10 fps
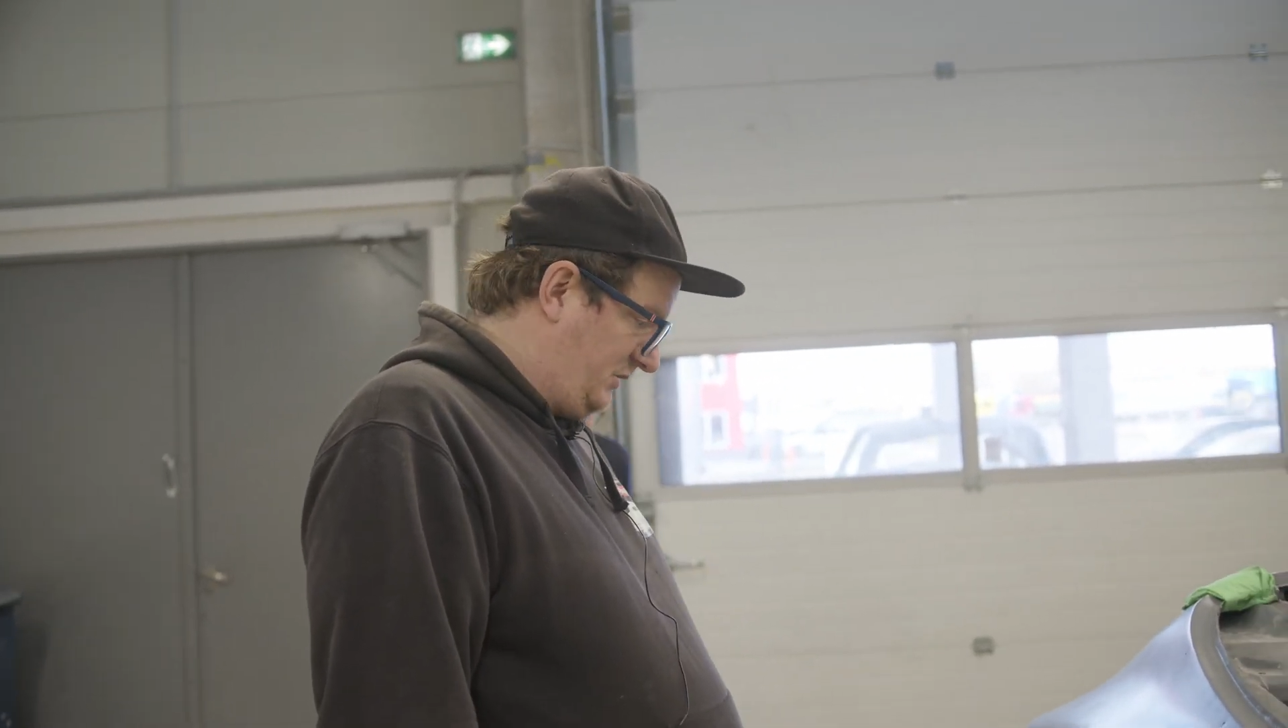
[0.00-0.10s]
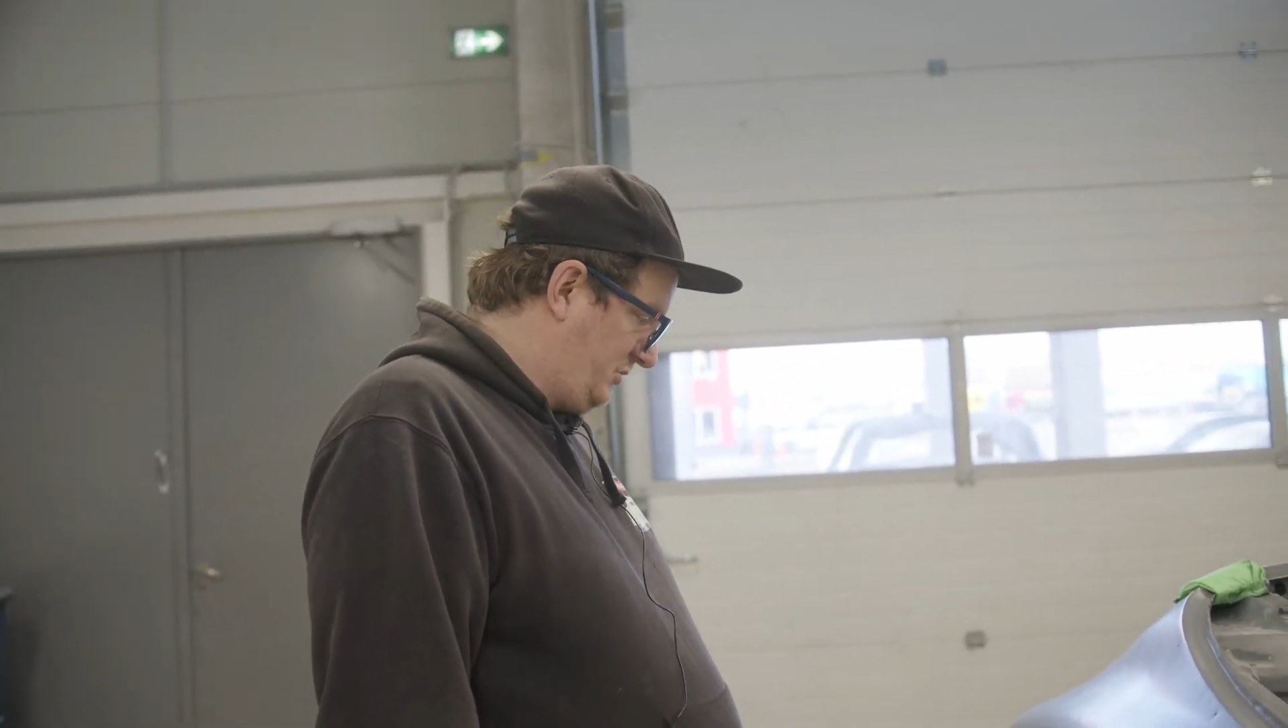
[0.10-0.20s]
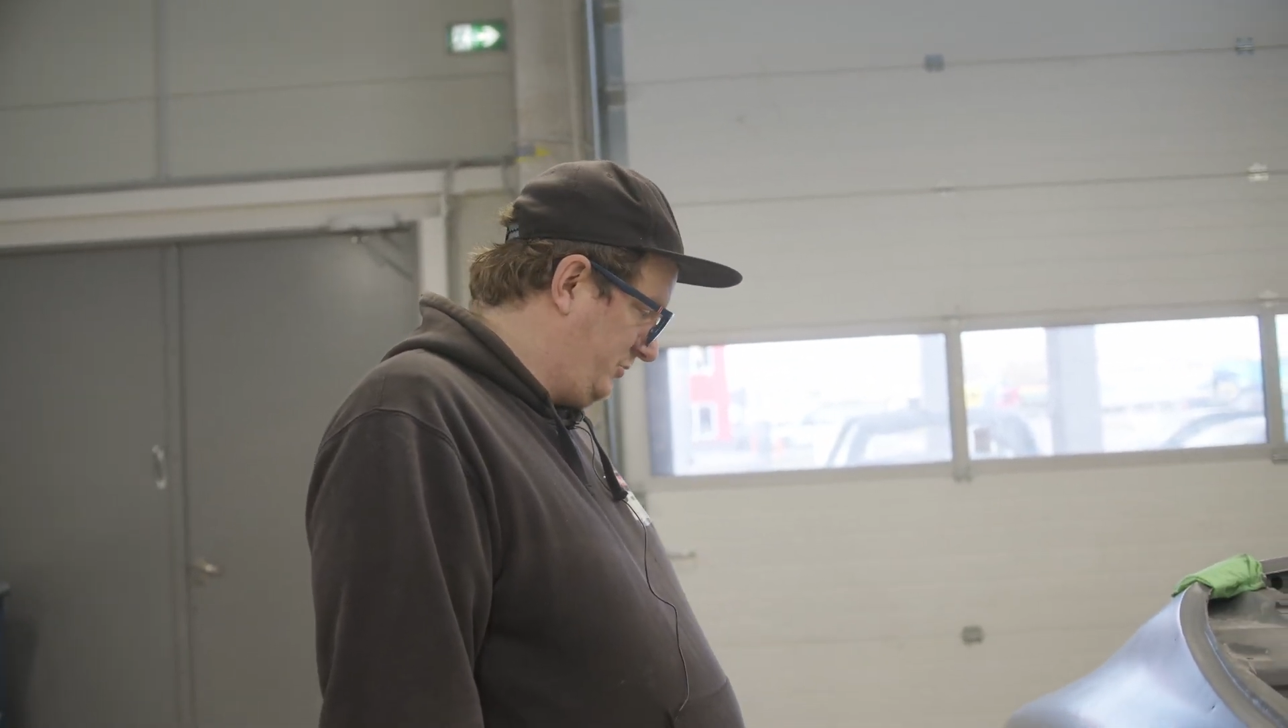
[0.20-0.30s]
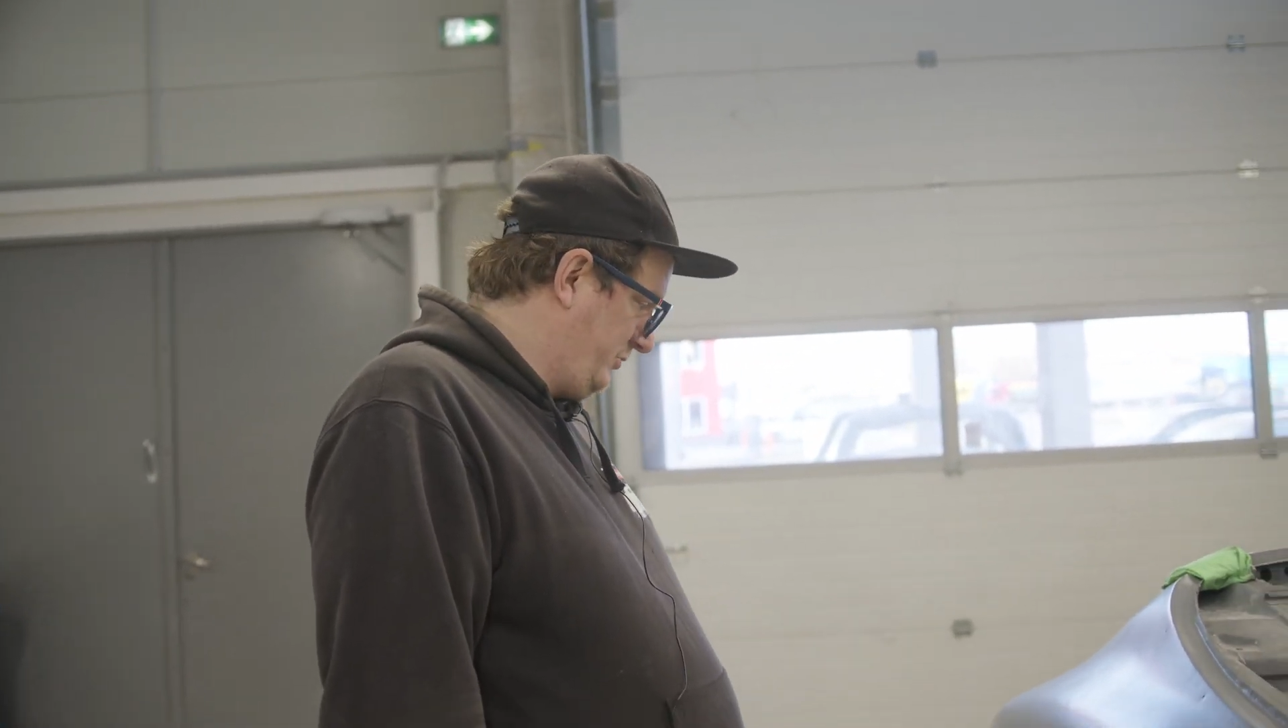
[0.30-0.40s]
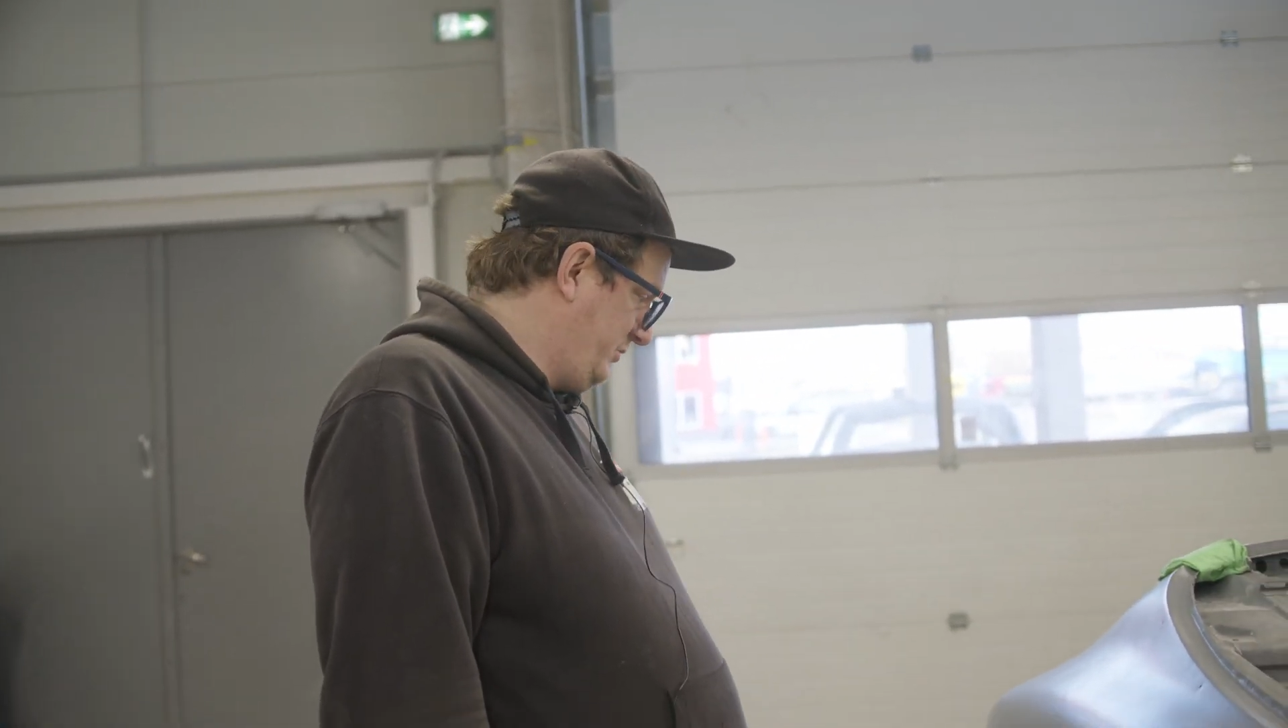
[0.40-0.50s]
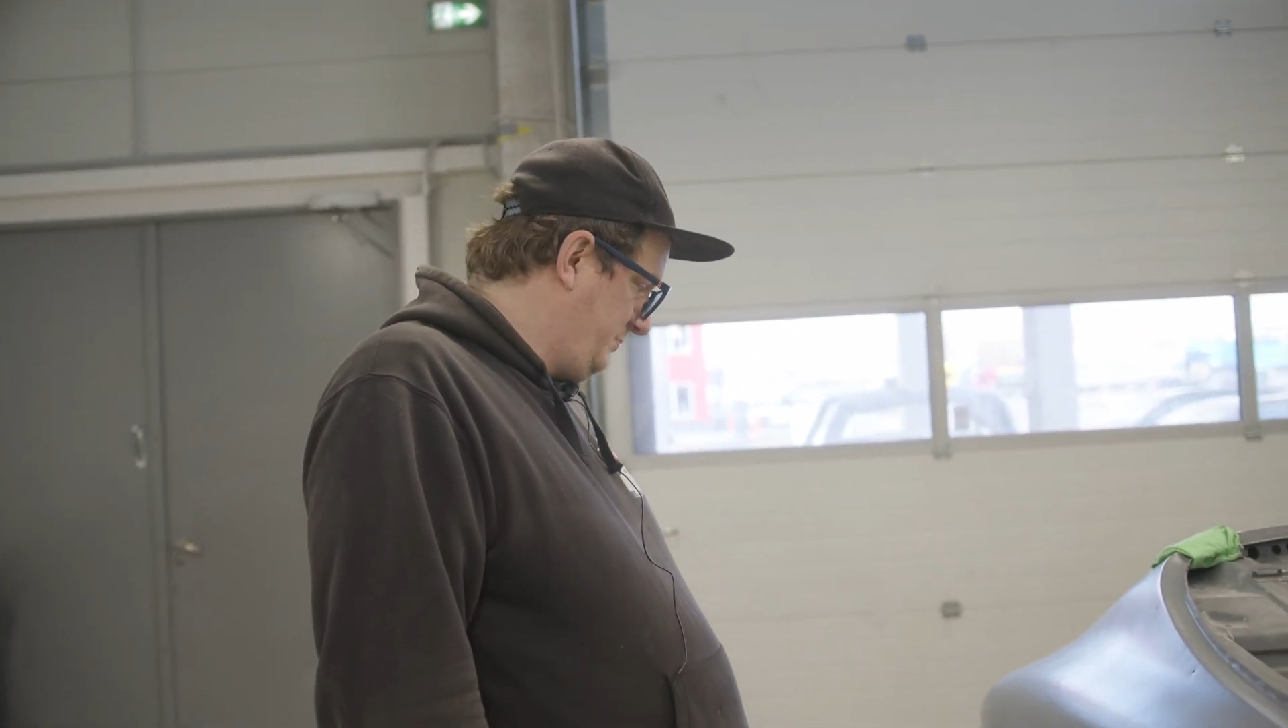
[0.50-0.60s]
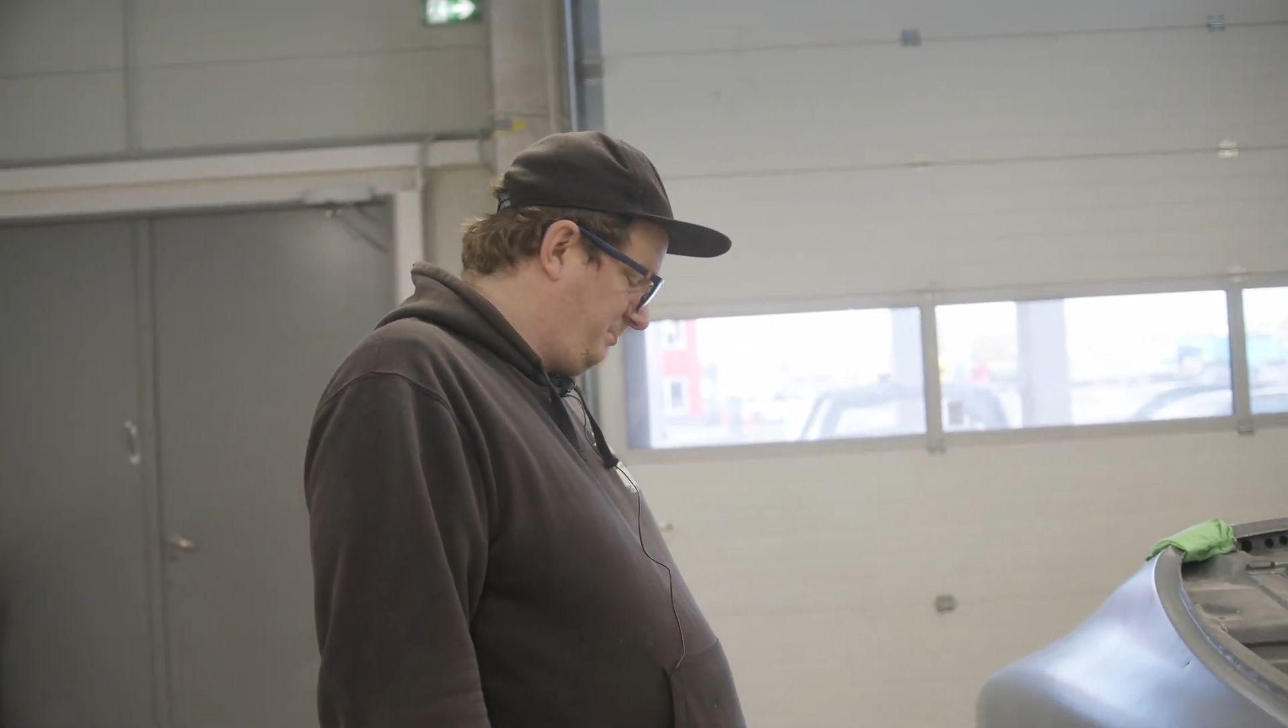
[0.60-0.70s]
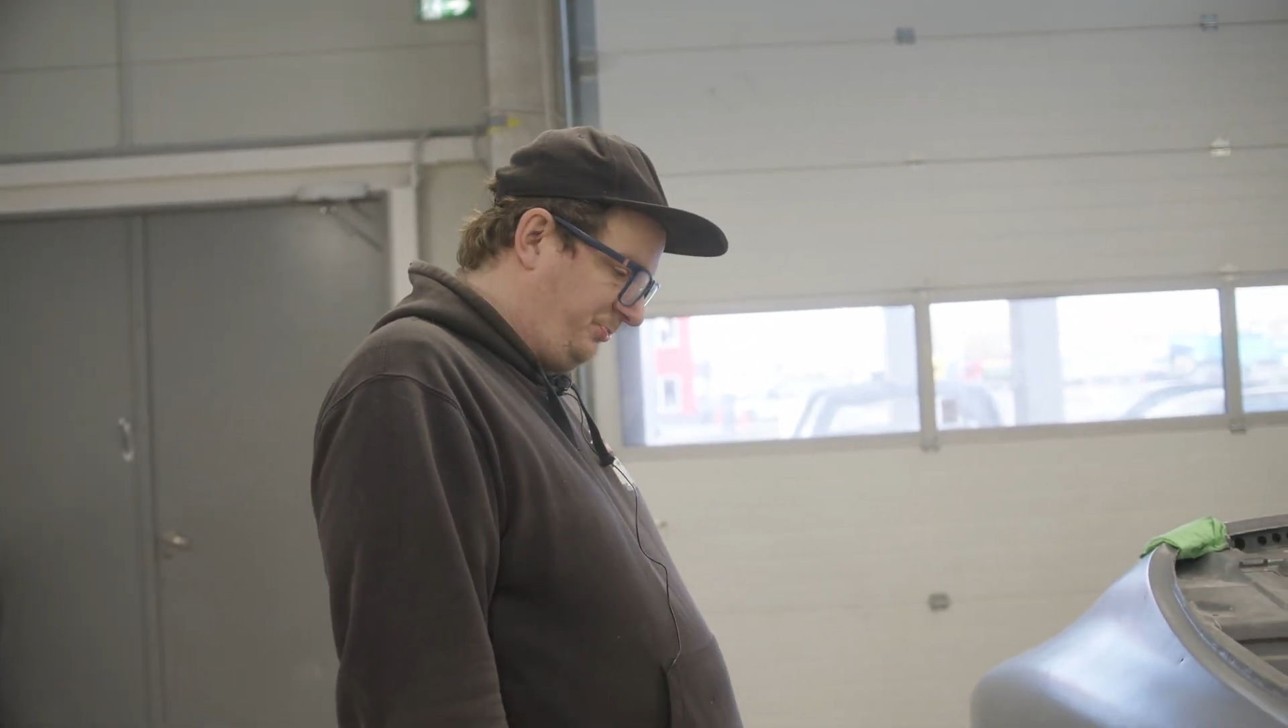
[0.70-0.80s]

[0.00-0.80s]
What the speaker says: it should.